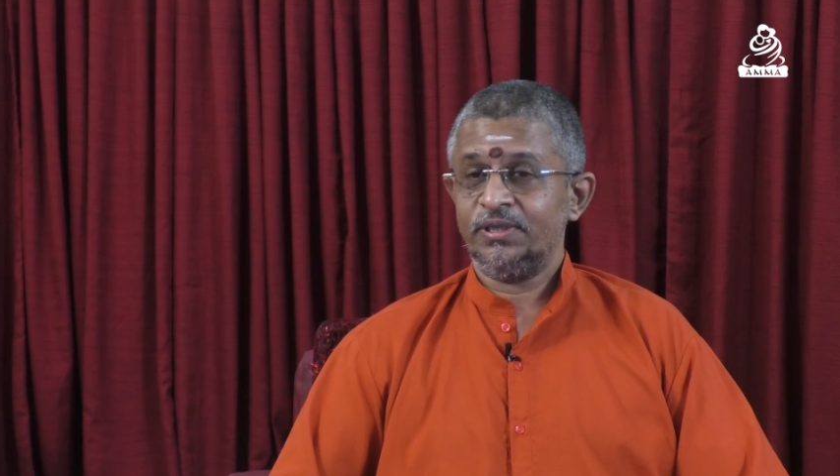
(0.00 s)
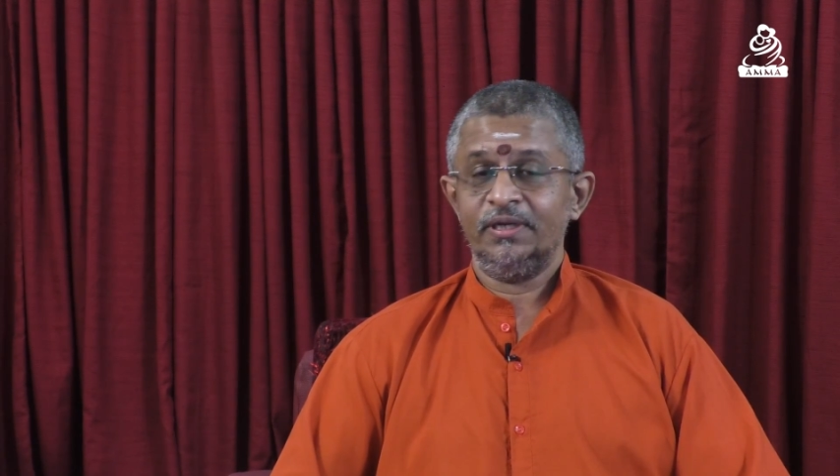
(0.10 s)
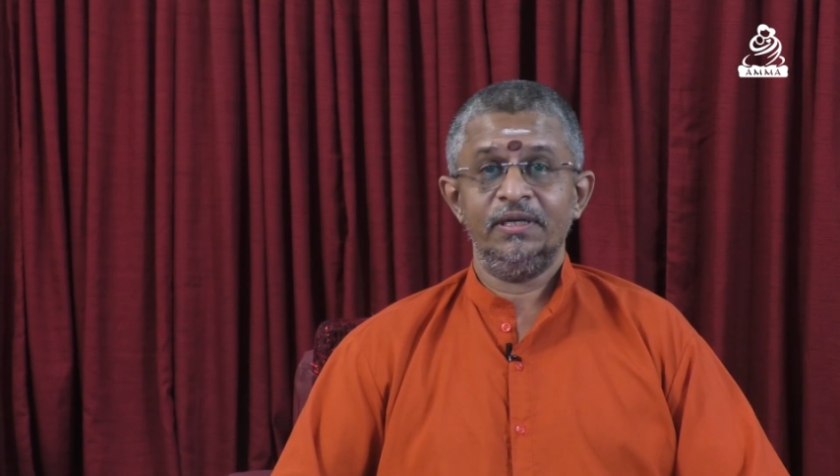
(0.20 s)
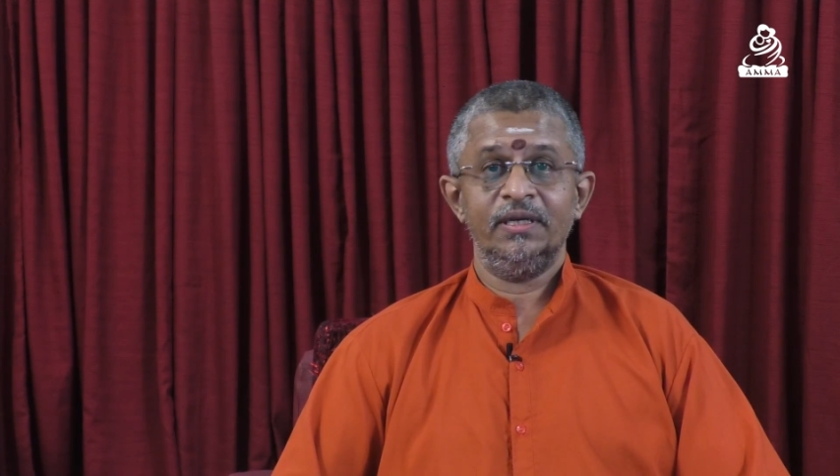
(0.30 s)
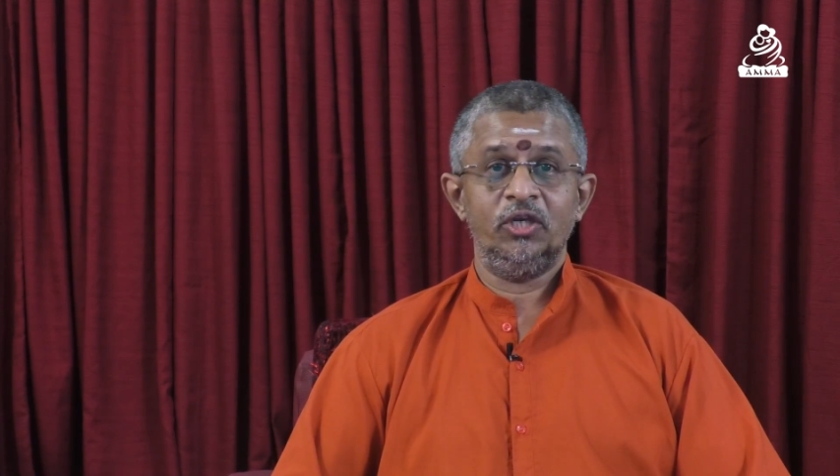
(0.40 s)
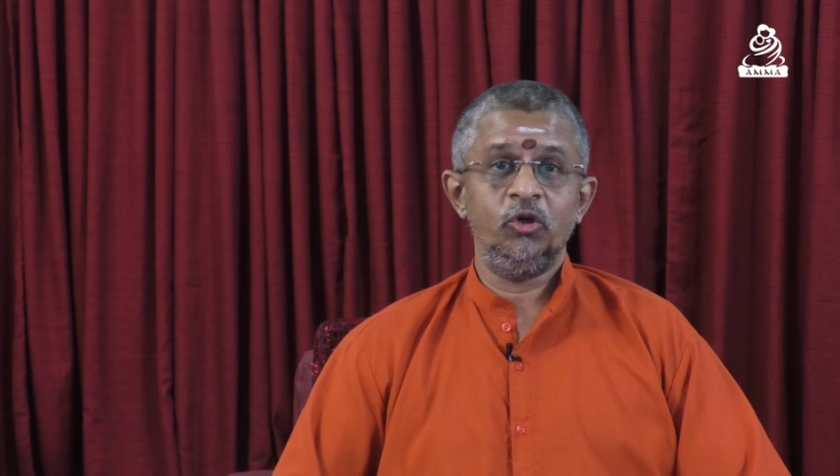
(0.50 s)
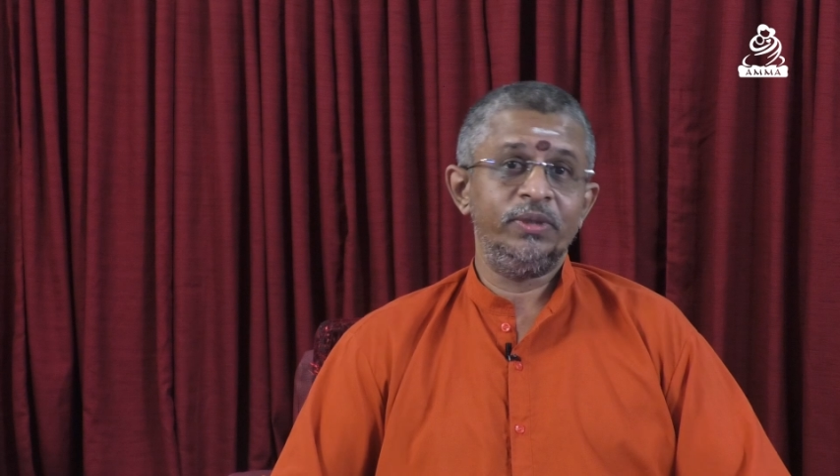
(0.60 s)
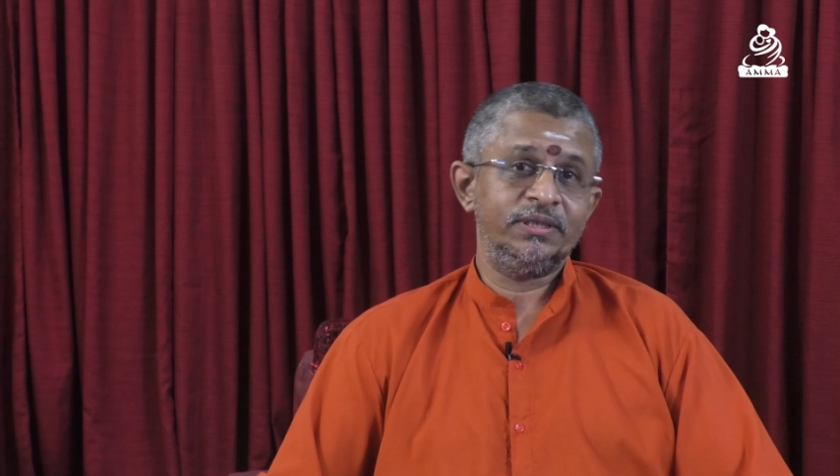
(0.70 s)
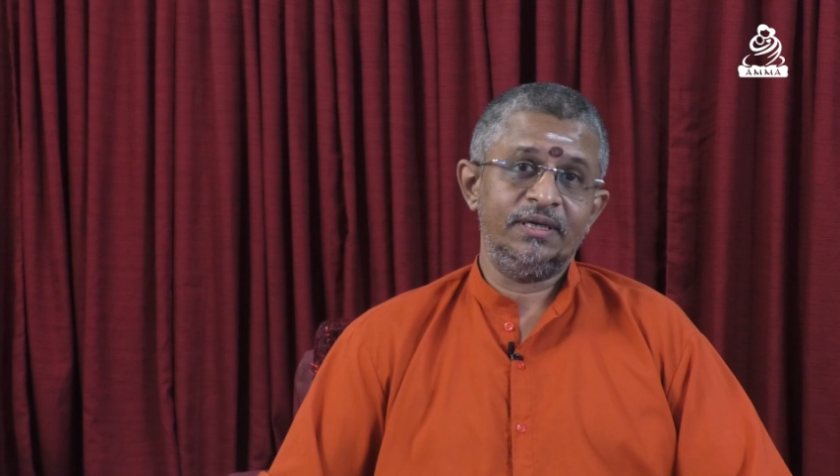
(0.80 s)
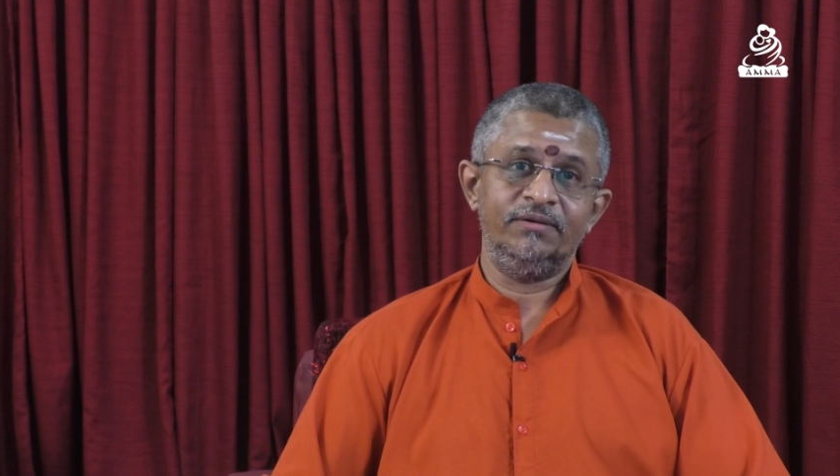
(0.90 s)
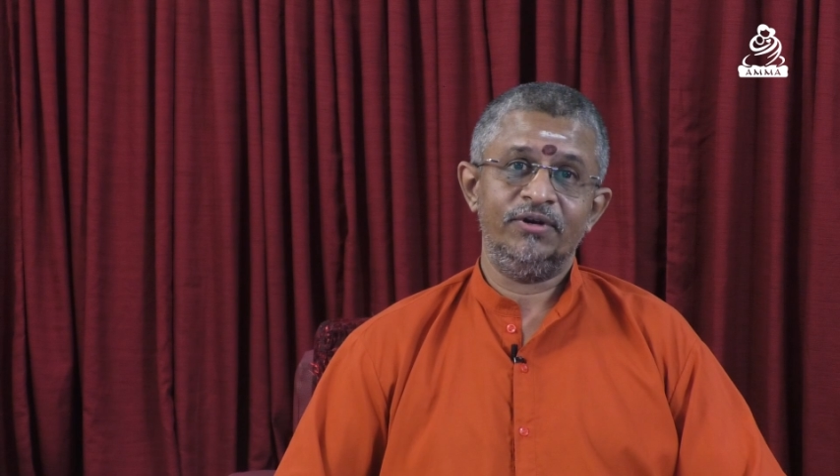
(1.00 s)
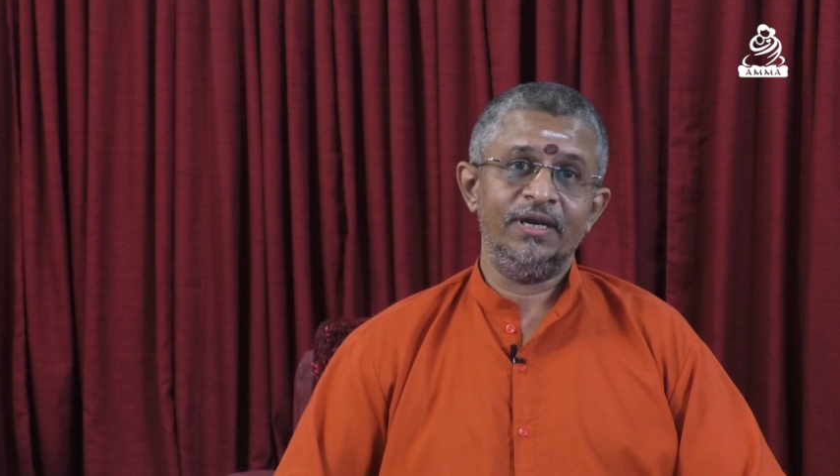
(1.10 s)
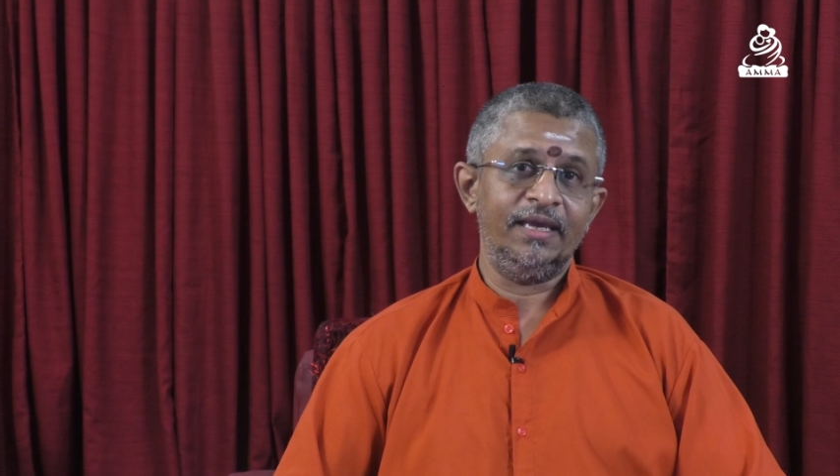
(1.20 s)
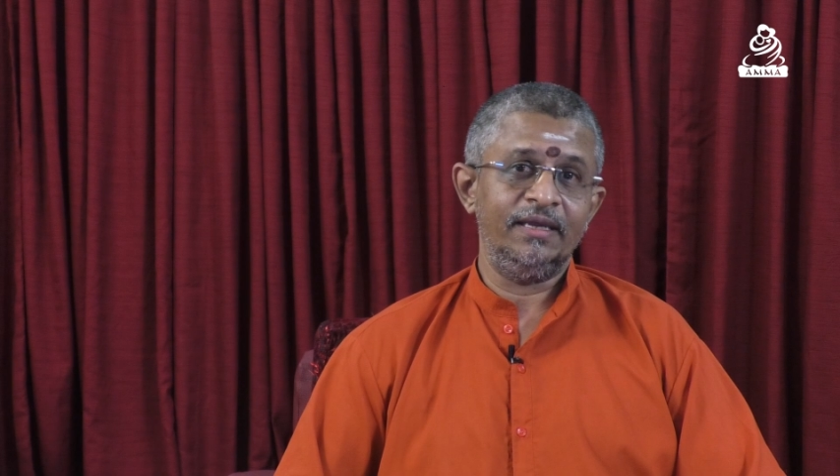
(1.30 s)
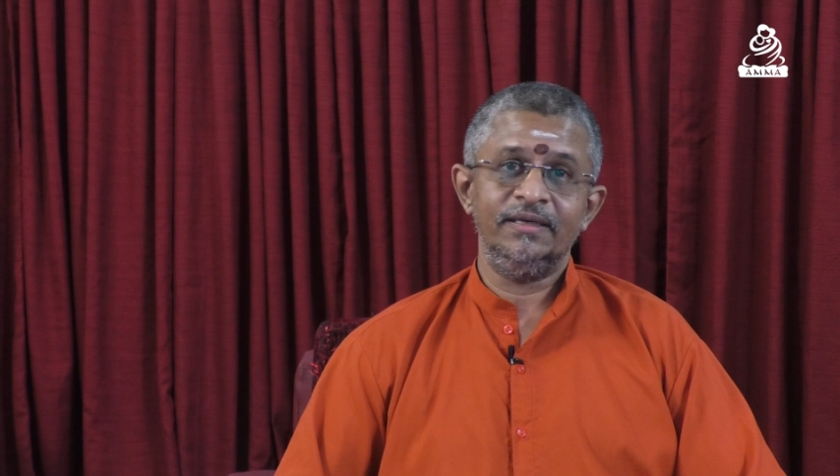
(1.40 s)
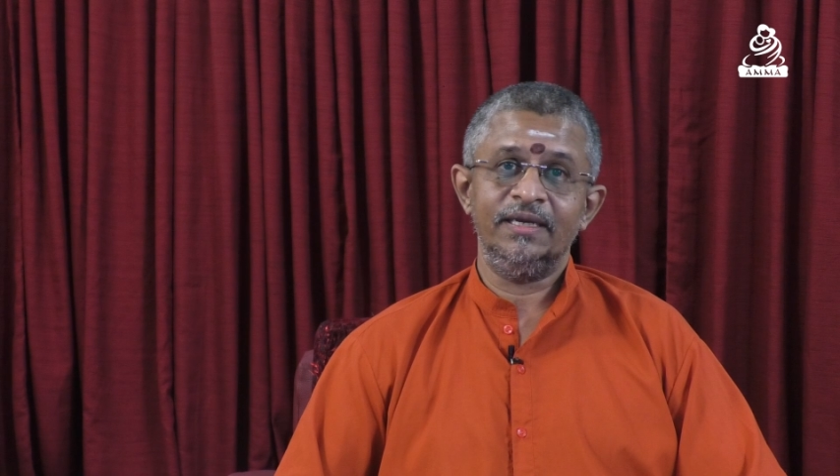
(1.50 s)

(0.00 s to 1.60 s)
especially in a humid country